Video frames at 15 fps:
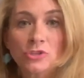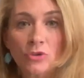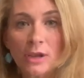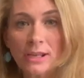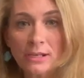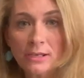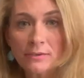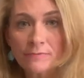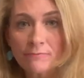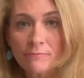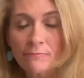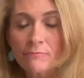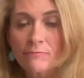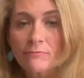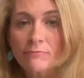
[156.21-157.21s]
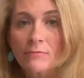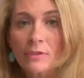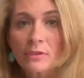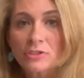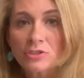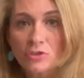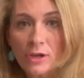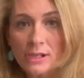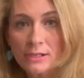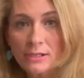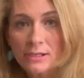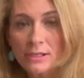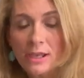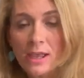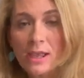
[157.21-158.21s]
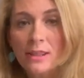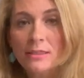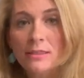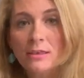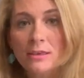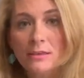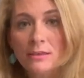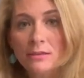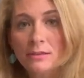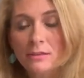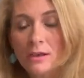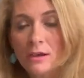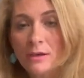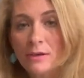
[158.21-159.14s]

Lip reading: drain it, strain it, and then